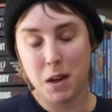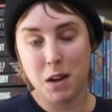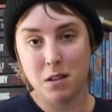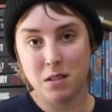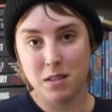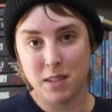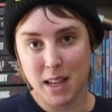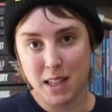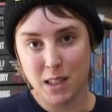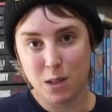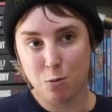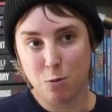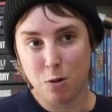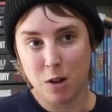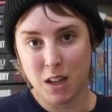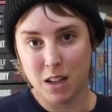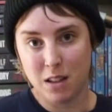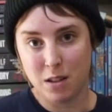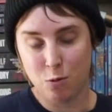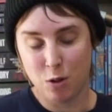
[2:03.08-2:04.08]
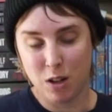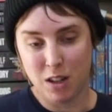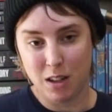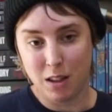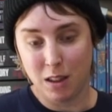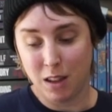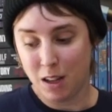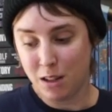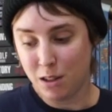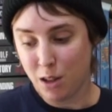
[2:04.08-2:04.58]
because that's what is written
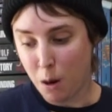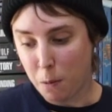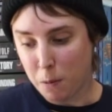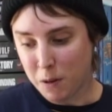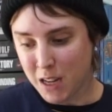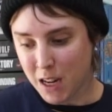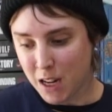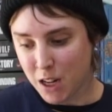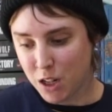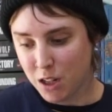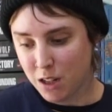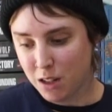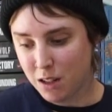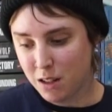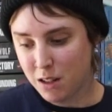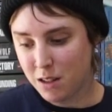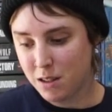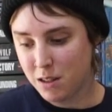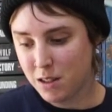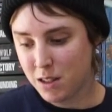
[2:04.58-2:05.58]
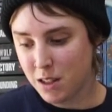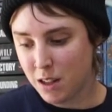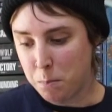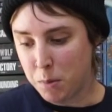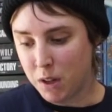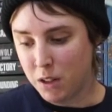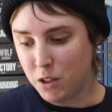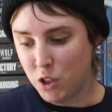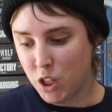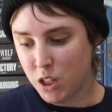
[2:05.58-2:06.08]
in the interpretations.
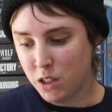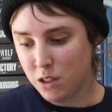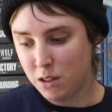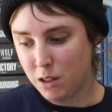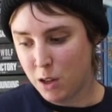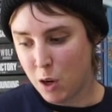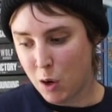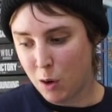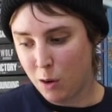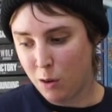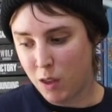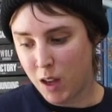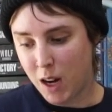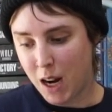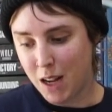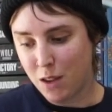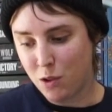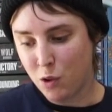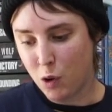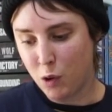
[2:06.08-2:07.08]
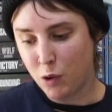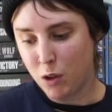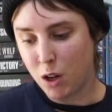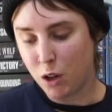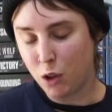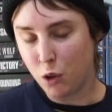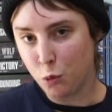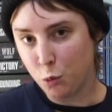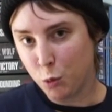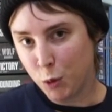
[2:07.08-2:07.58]
But just know that I don't
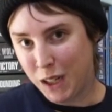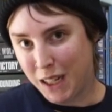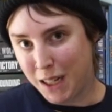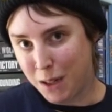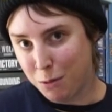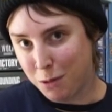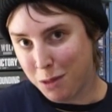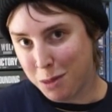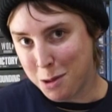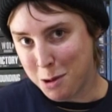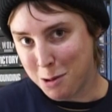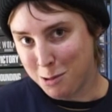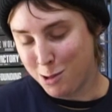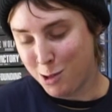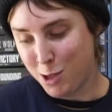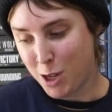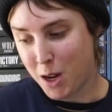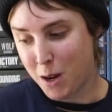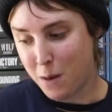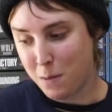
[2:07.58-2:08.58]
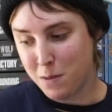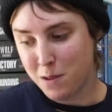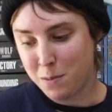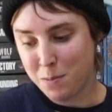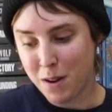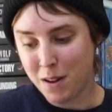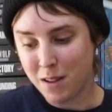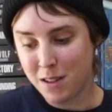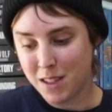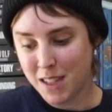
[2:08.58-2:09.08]
agree with those terms
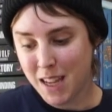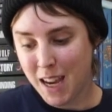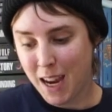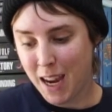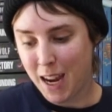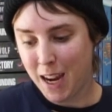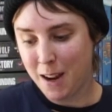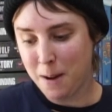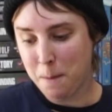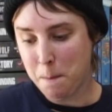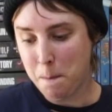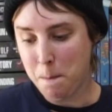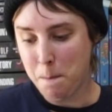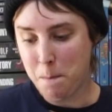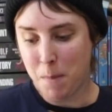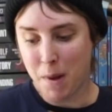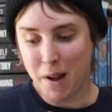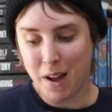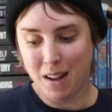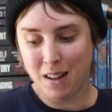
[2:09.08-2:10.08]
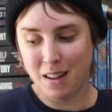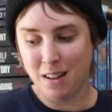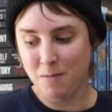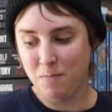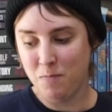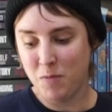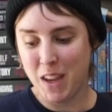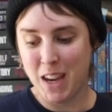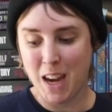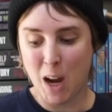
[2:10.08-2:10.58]
per se, but
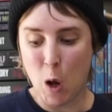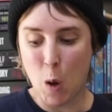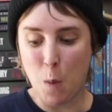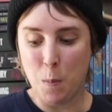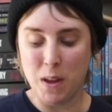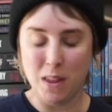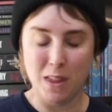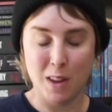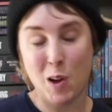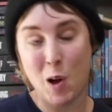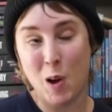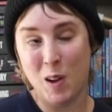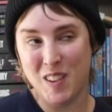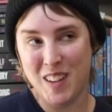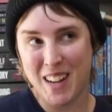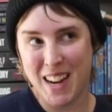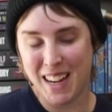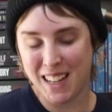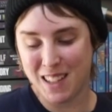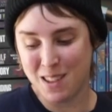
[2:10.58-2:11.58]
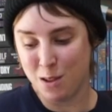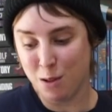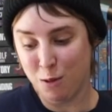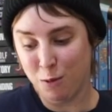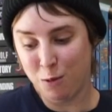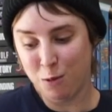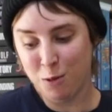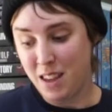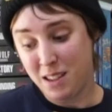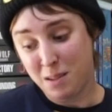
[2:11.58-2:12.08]
they help in the context
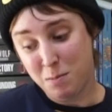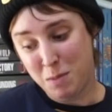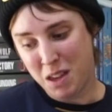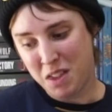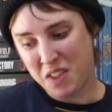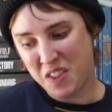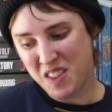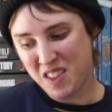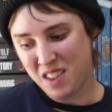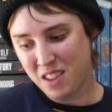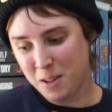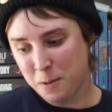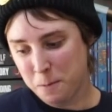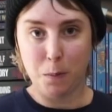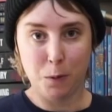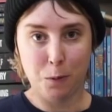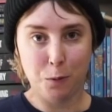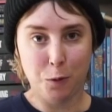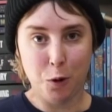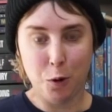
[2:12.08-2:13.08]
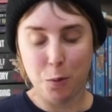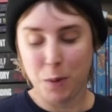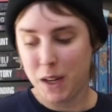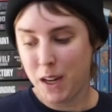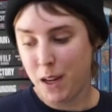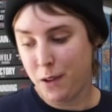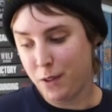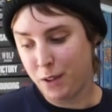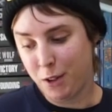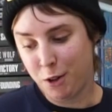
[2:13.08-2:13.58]
of these myths. Before we
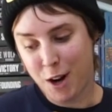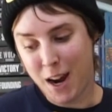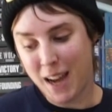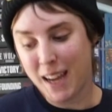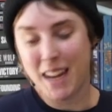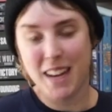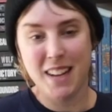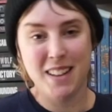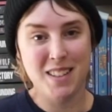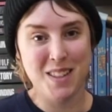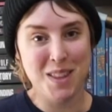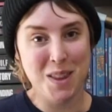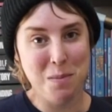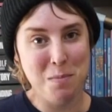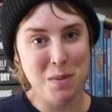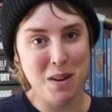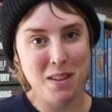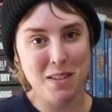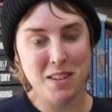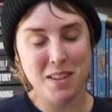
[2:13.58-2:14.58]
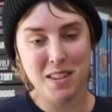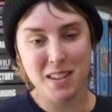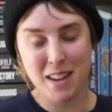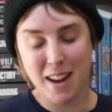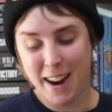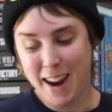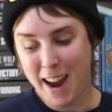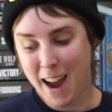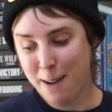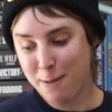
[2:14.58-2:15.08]
even crack into the myths,
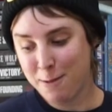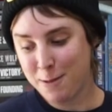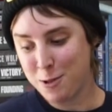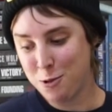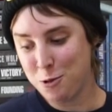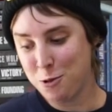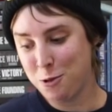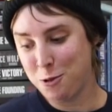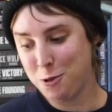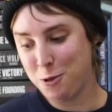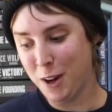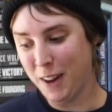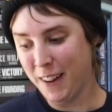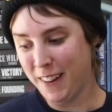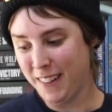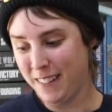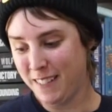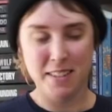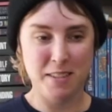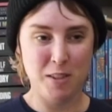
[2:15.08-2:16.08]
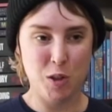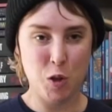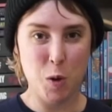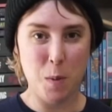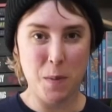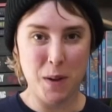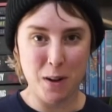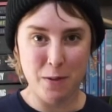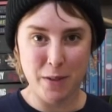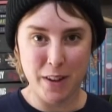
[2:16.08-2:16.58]
I have to do a
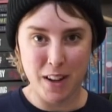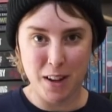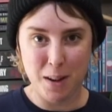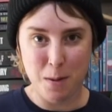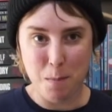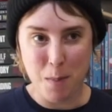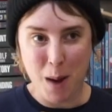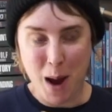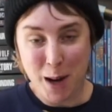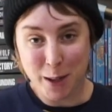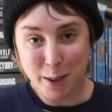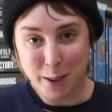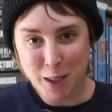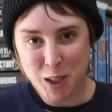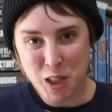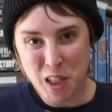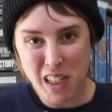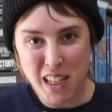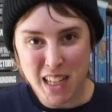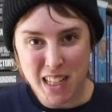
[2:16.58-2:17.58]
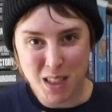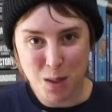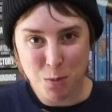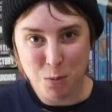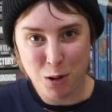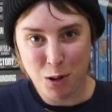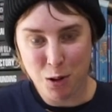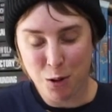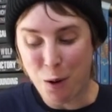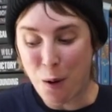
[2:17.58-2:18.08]
bit of a biology lesson
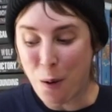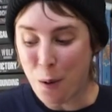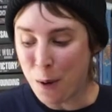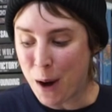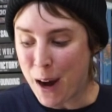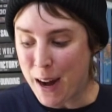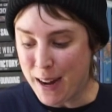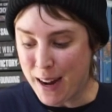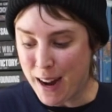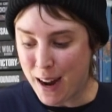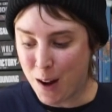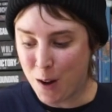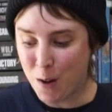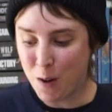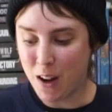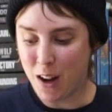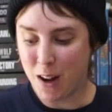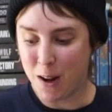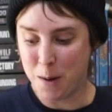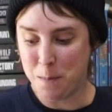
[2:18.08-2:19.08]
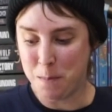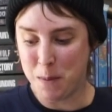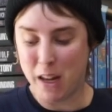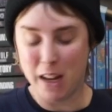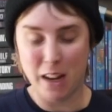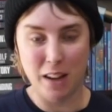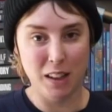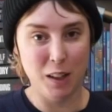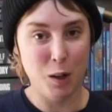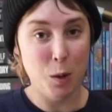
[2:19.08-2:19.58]
with you all right now.
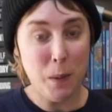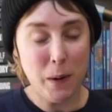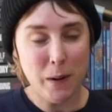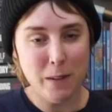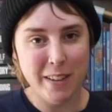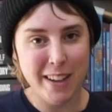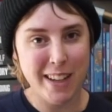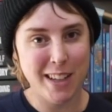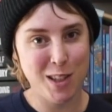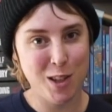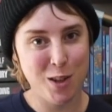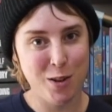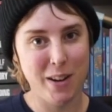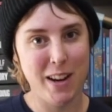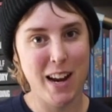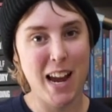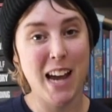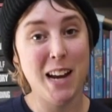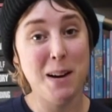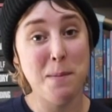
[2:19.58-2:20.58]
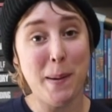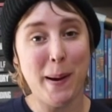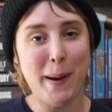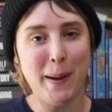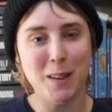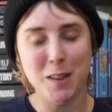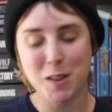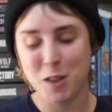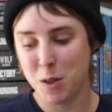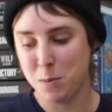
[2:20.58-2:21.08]
A little bit of a history and
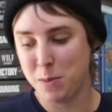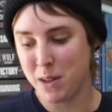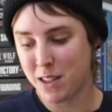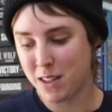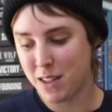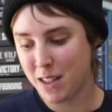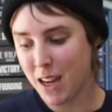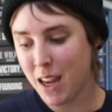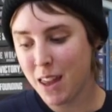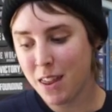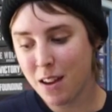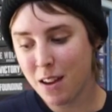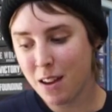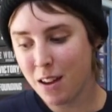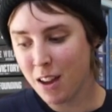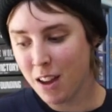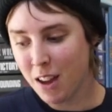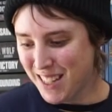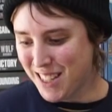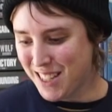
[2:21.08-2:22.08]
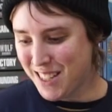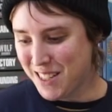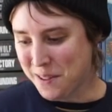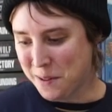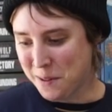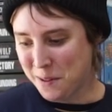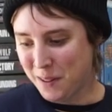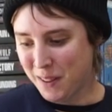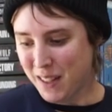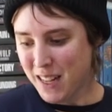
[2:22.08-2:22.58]
biology mixed together.
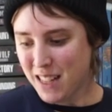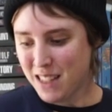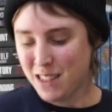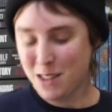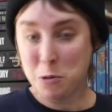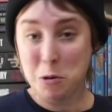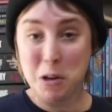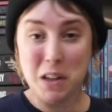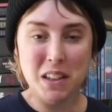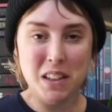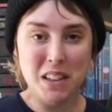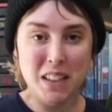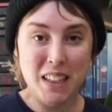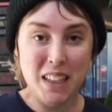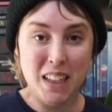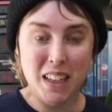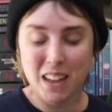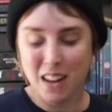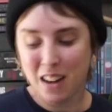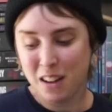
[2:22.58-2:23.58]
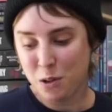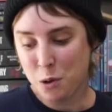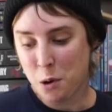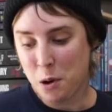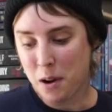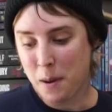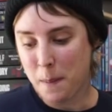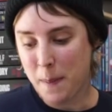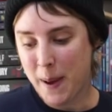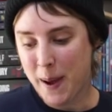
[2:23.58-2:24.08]
So let's quickly
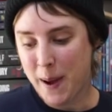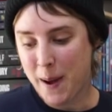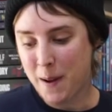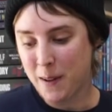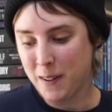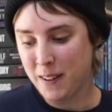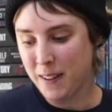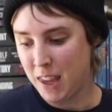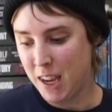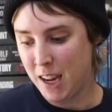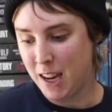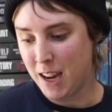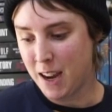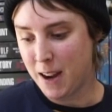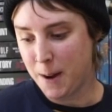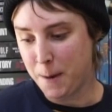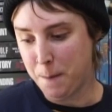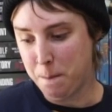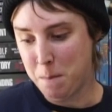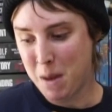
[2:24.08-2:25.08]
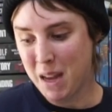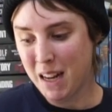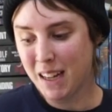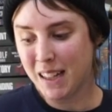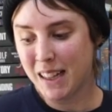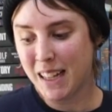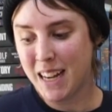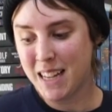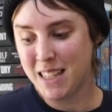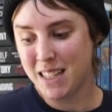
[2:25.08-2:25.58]
talk about the
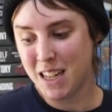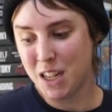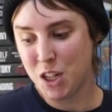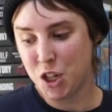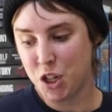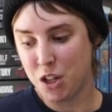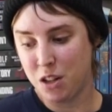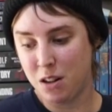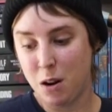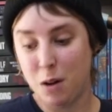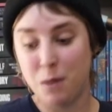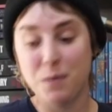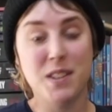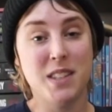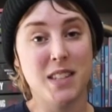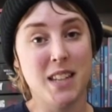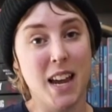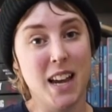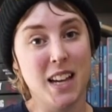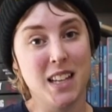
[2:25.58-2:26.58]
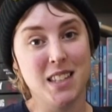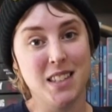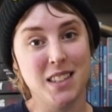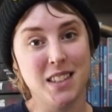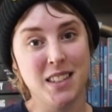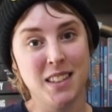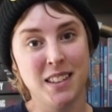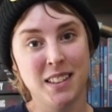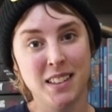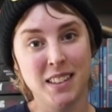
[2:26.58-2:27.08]
medicalization of
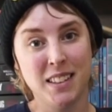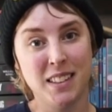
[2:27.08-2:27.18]
sex.